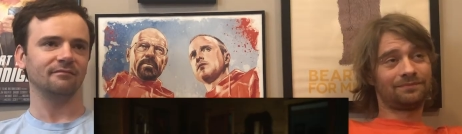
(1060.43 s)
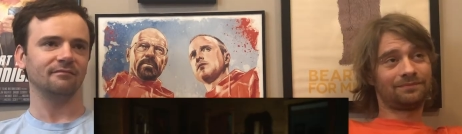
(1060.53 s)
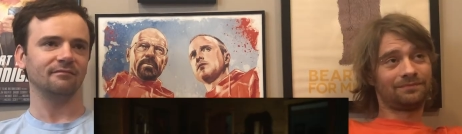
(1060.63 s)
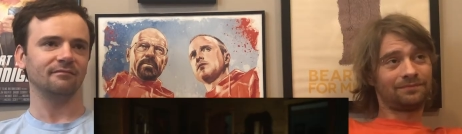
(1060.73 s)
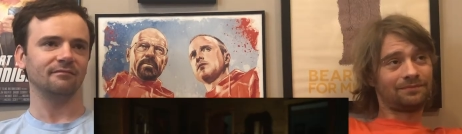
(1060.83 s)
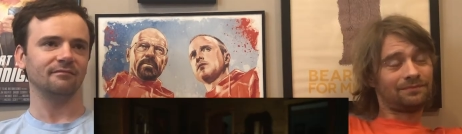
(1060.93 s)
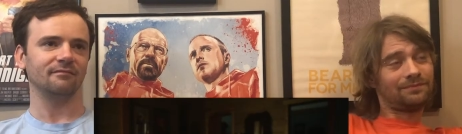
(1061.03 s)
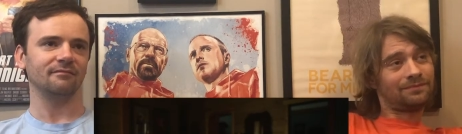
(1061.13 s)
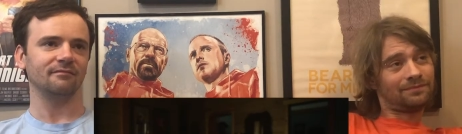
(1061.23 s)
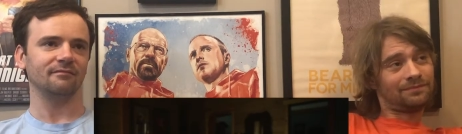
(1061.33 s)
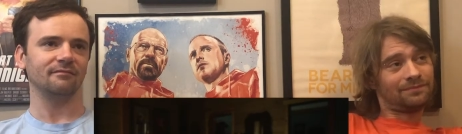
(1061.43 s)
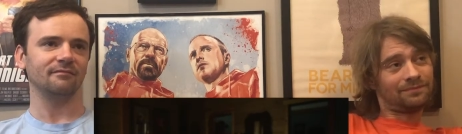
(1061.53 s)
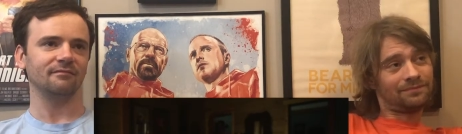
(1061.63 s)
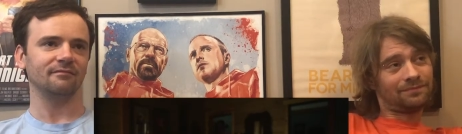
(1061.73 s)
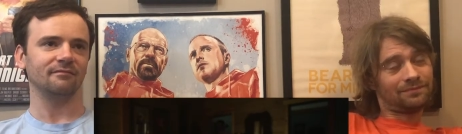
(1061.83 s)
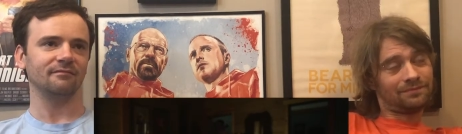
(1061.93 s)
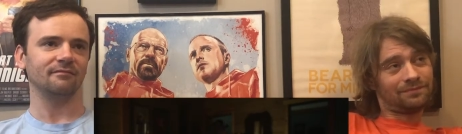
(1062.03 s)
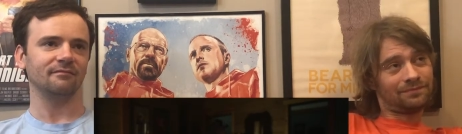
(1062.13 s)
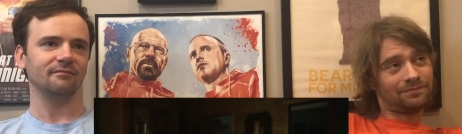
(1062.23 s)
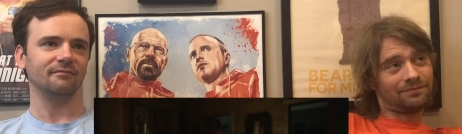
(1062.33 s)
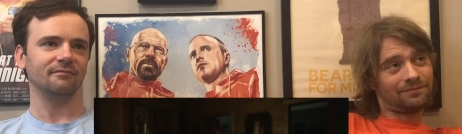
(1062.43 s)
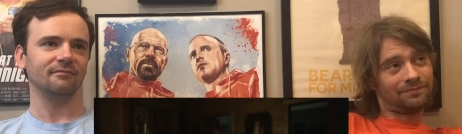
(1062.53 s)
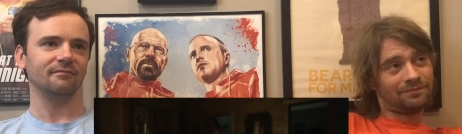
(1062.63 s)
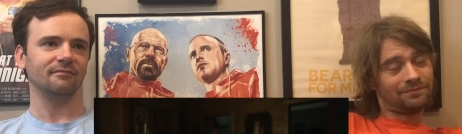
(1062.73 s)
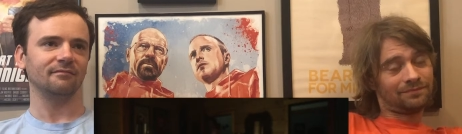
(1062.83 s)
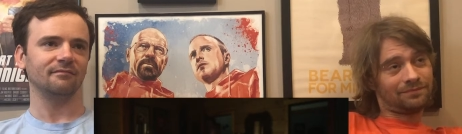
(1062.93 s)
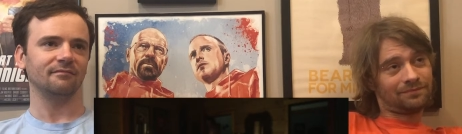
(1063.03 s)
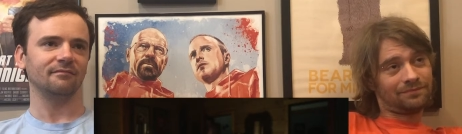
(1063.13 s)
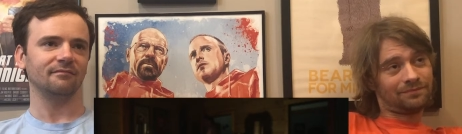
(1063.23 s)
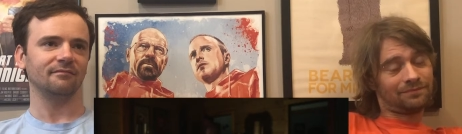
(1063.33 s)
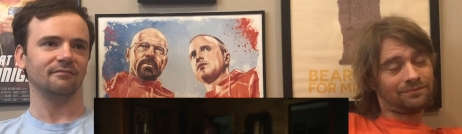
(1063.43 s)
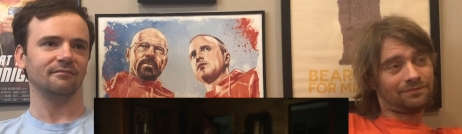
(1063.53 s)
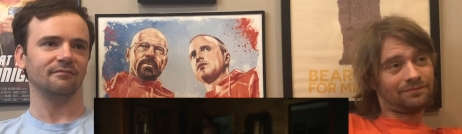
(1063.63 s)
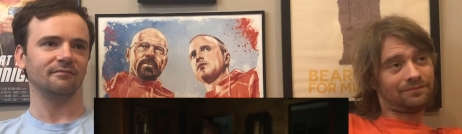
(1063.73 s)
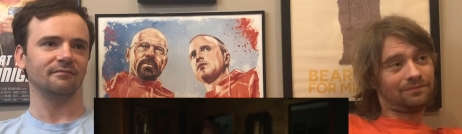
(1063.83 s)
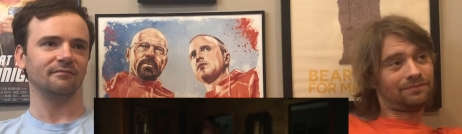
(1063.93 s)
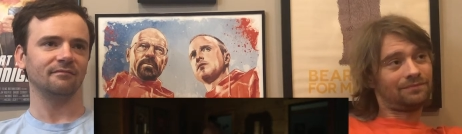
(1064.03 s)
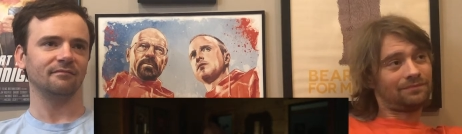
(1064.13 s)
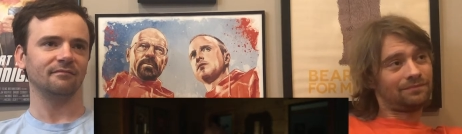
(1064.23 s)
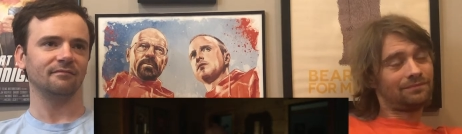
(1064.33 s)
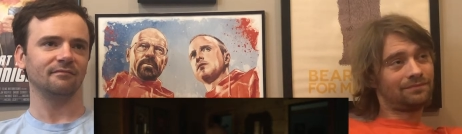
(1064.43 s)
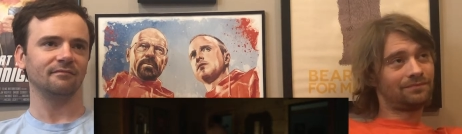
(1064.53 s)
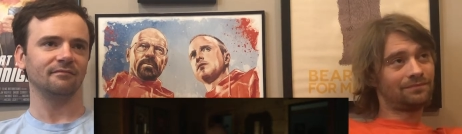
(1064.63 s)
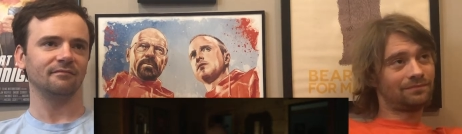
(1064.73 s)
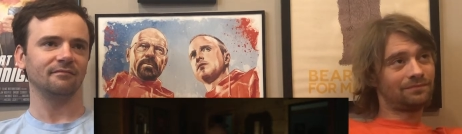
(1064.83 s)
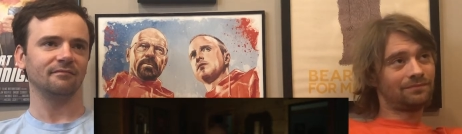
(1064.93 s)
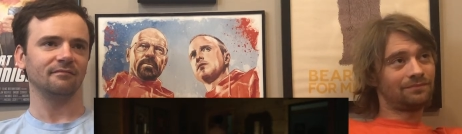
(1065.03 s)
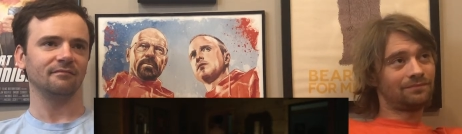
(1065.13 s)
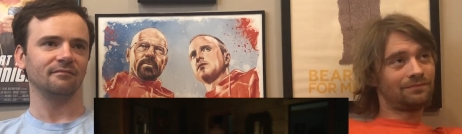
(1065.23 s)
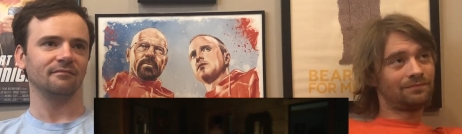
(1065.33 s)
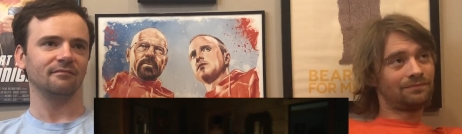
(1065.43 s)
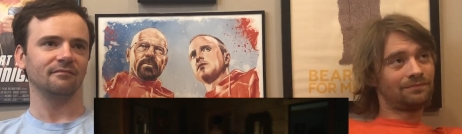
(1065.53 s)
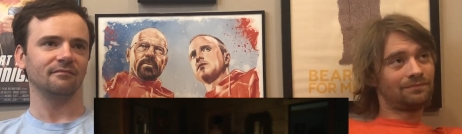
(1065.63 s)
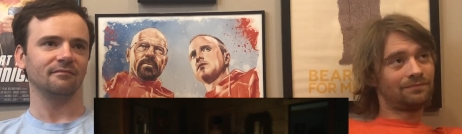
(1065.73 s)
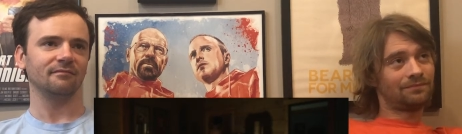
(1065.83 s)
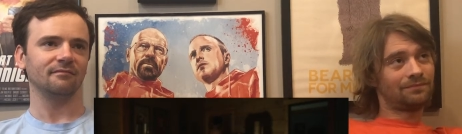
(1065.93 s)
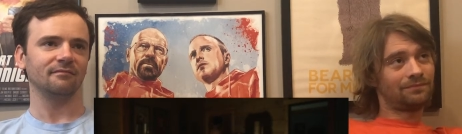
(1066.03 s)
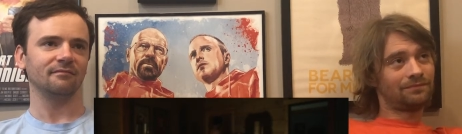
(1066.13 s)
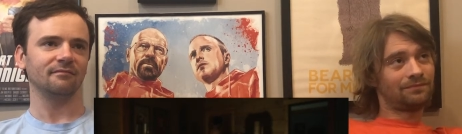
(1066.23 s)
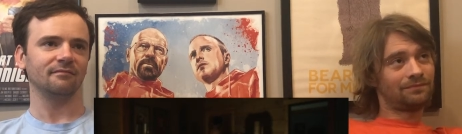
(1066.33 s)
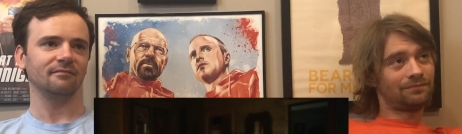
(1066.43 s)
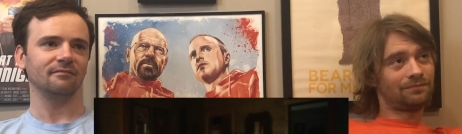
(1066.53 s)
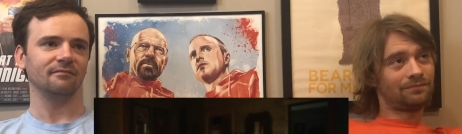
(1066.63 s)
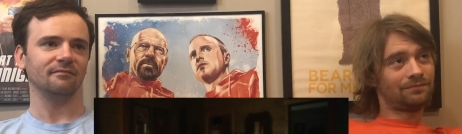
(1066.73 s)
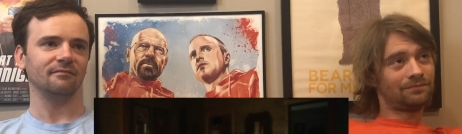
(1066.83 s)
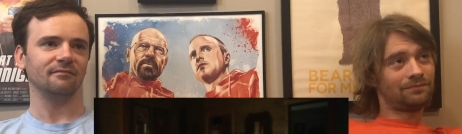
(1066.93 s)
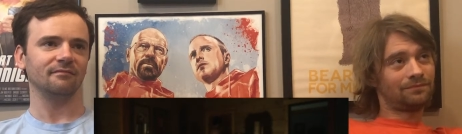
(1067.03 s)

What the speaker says: [no speech]